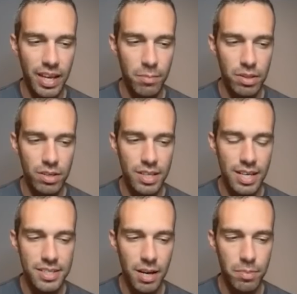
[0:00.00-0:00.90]
But look at that
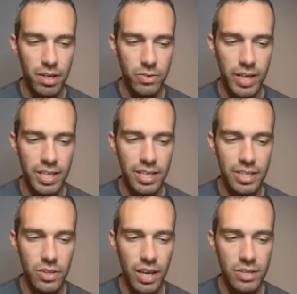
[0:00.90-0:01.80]
stat product, right?
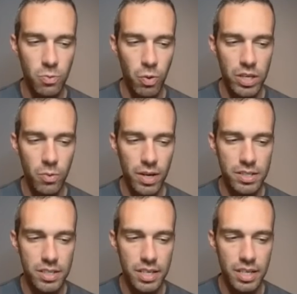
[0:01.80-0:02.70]
It's what you want to
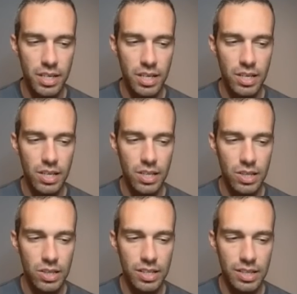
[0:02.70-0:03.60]
see:
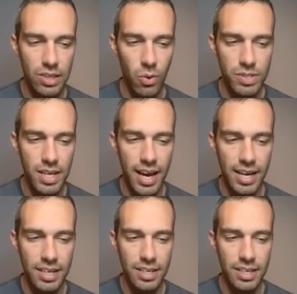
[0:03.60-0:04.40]
low attack,